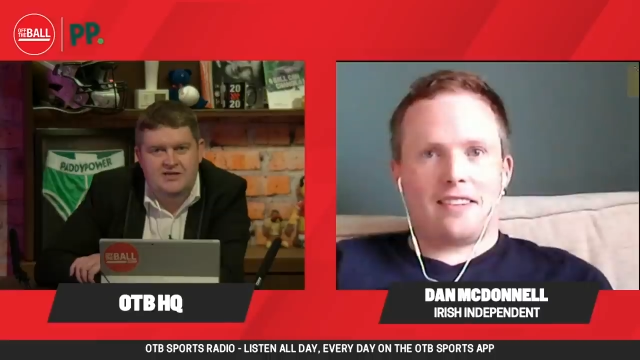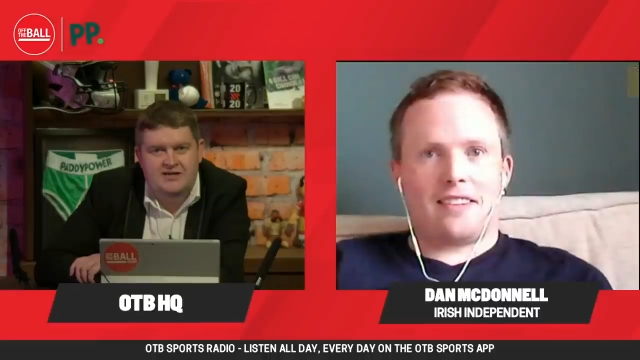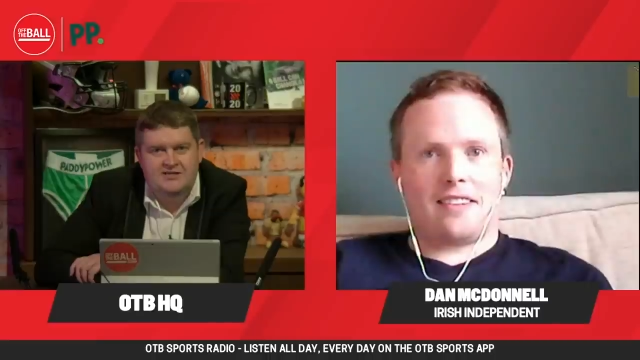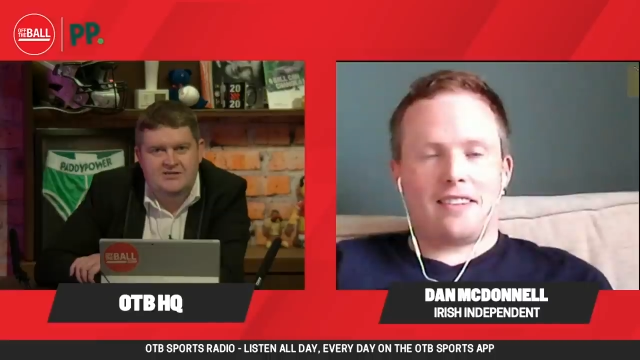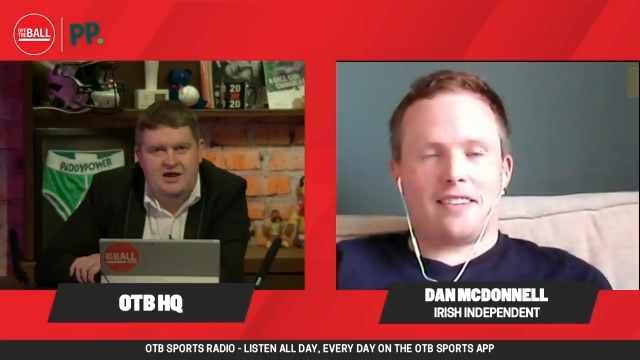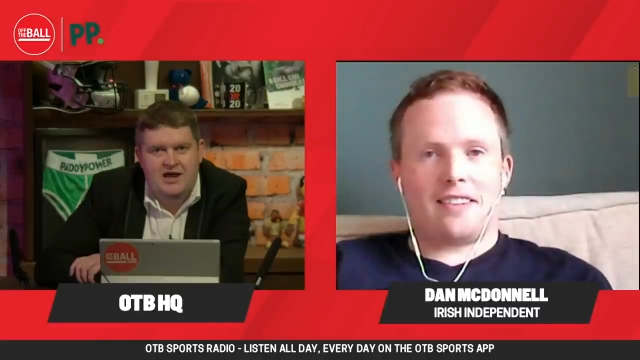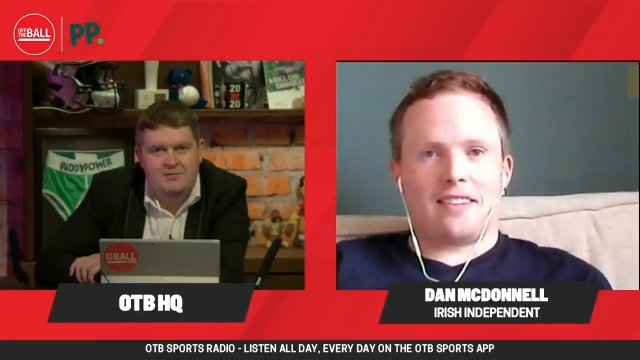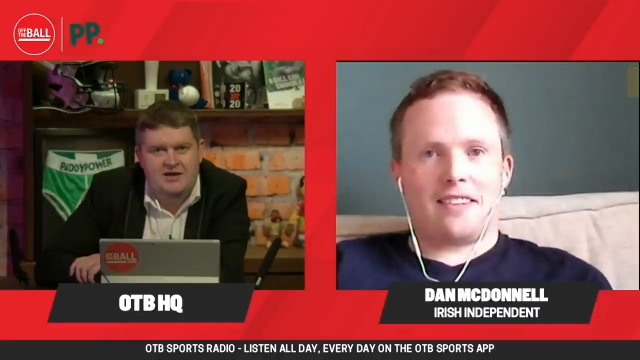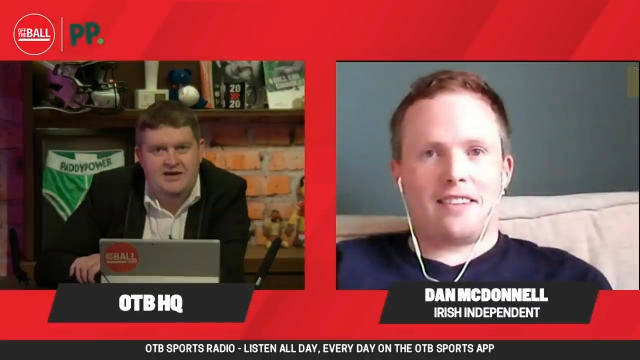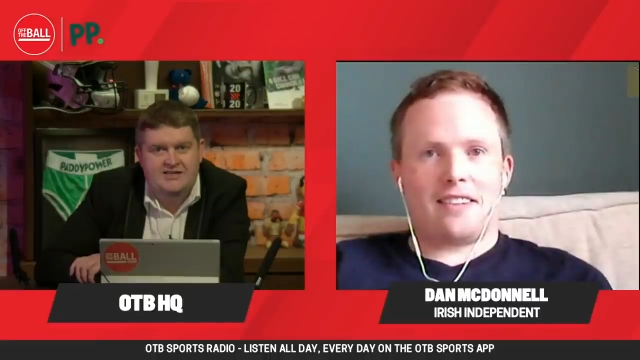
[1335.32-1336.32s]
Speaker 1: it is a
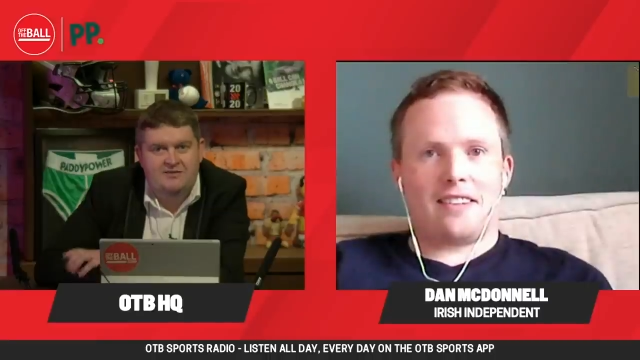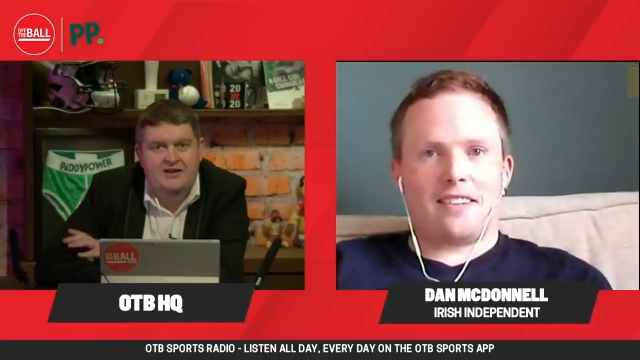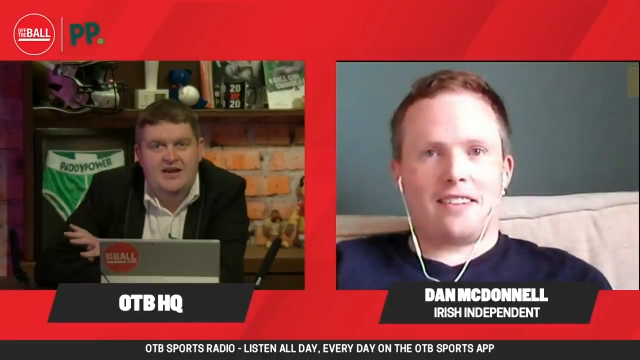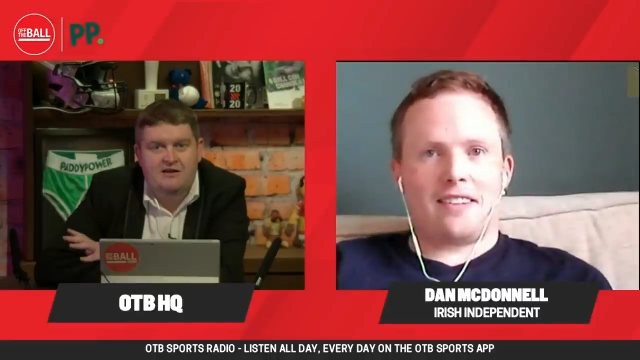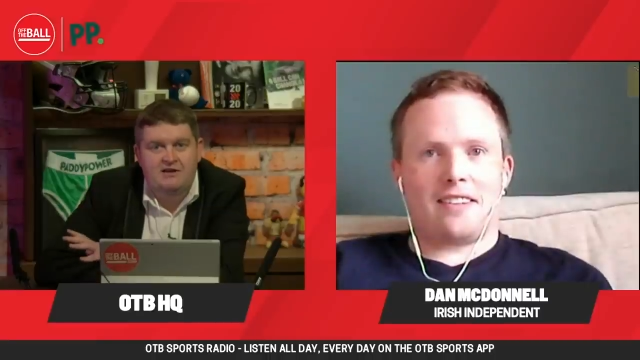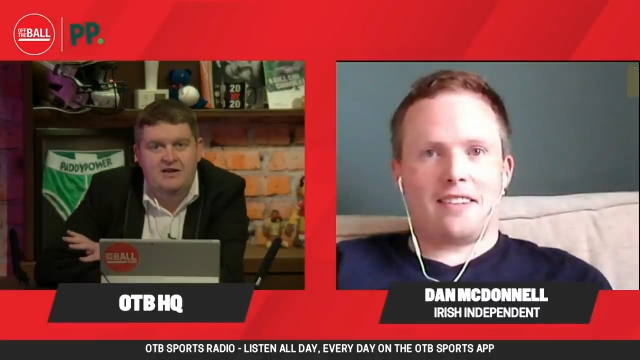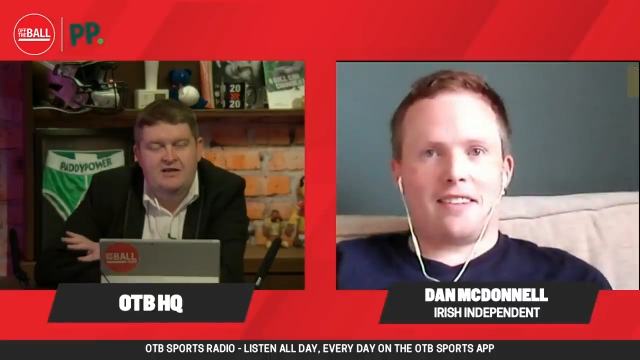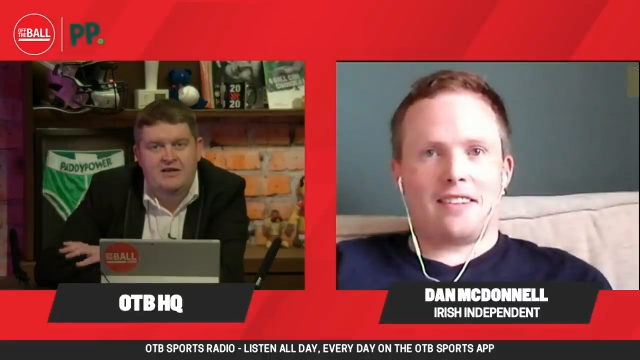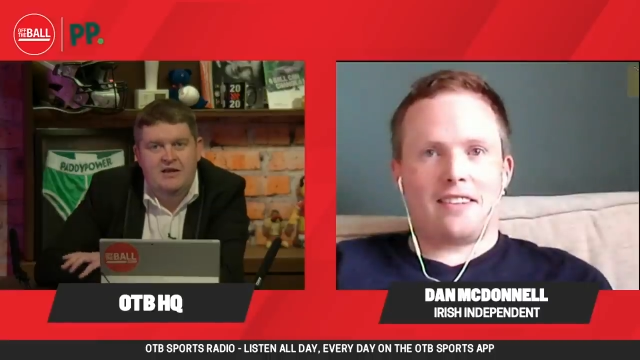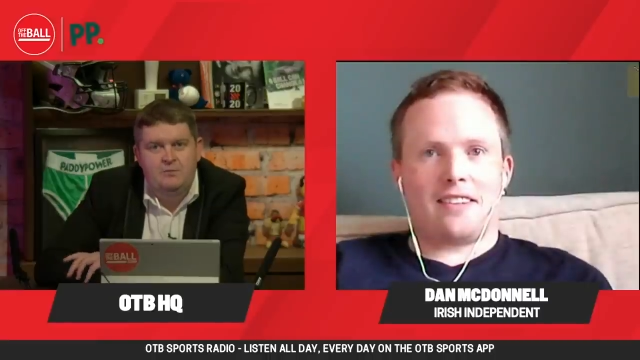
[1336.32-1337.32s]
time, it is of an era
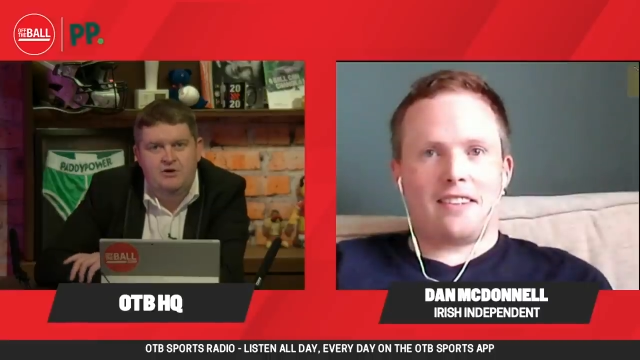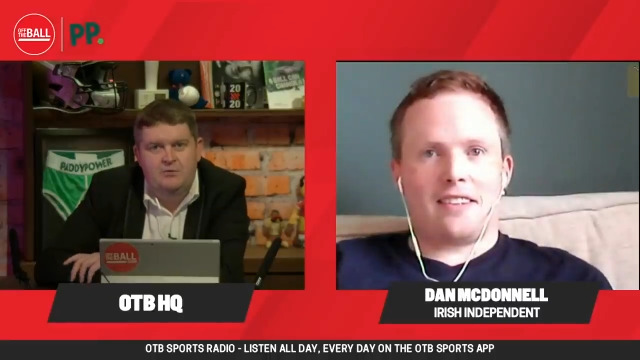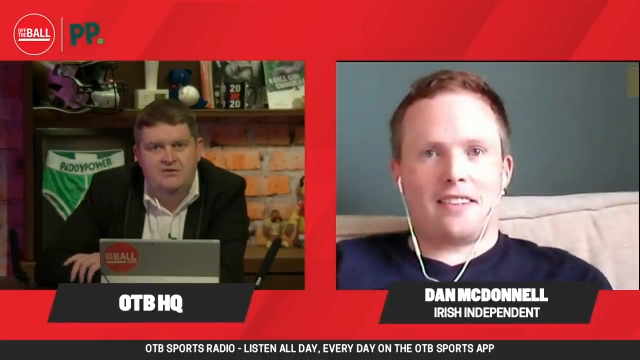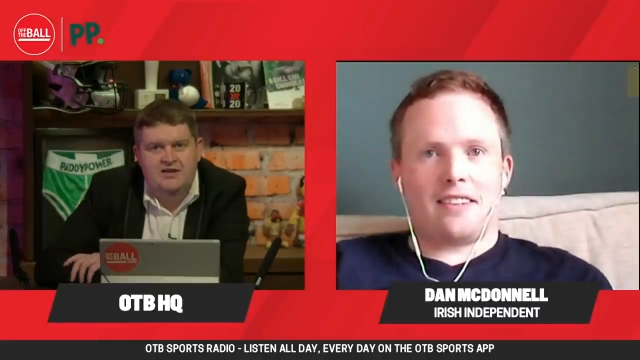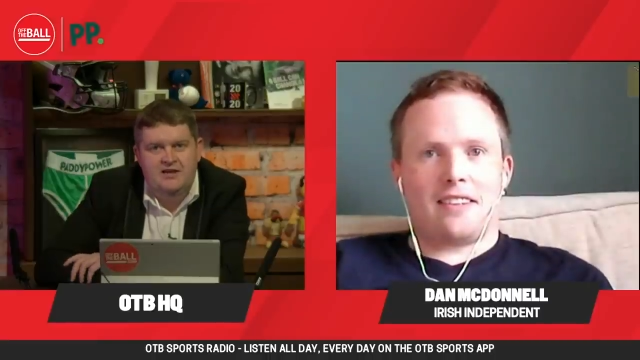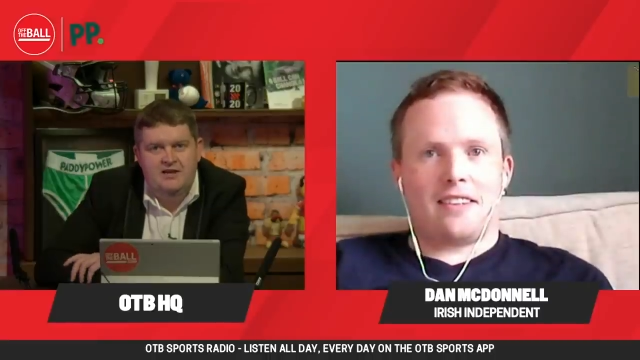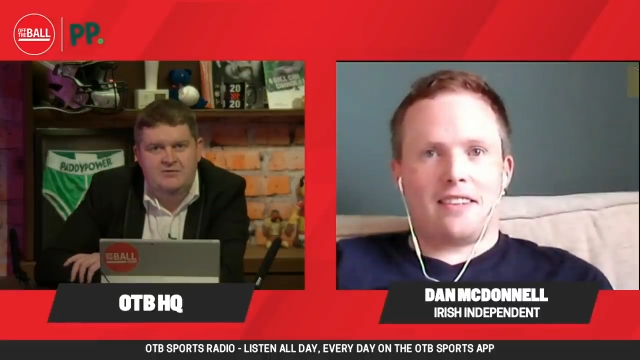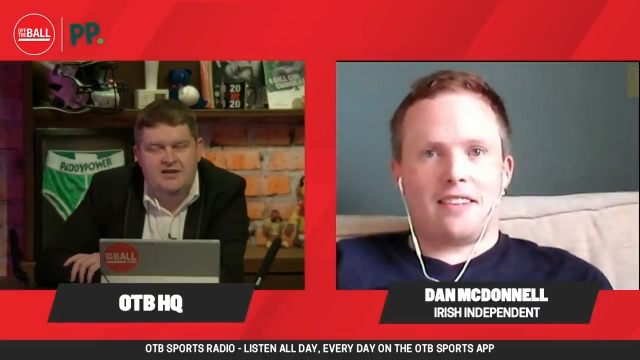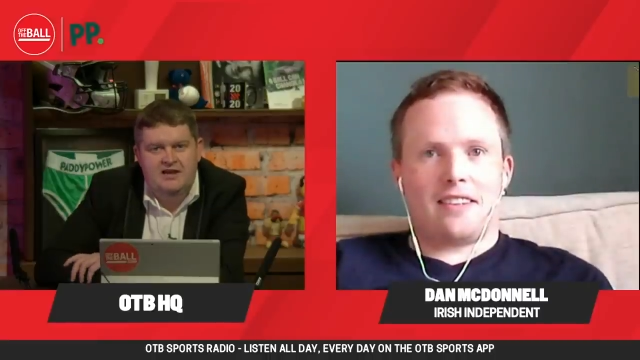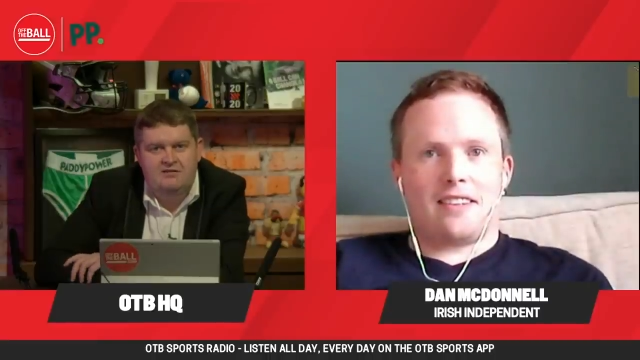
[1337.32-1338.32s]
but it was a it
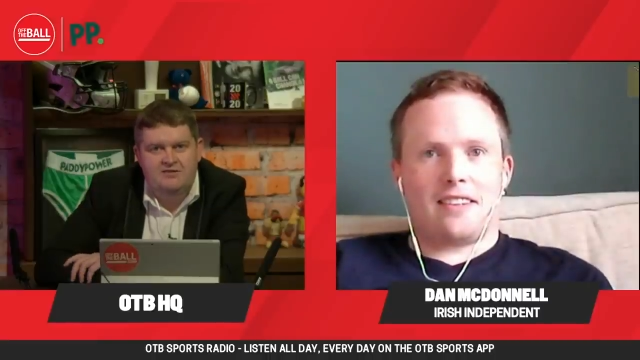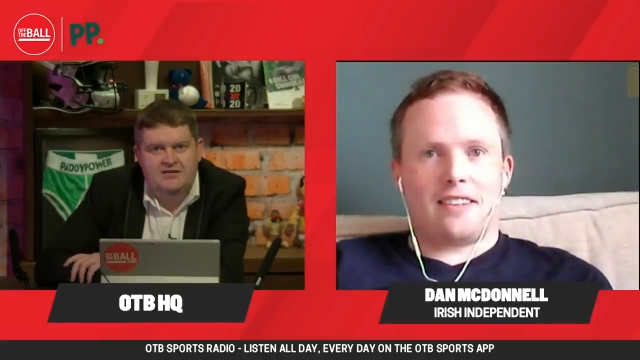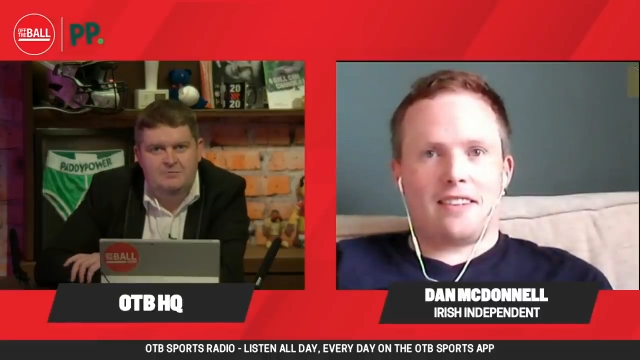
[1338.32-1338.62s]
was an era that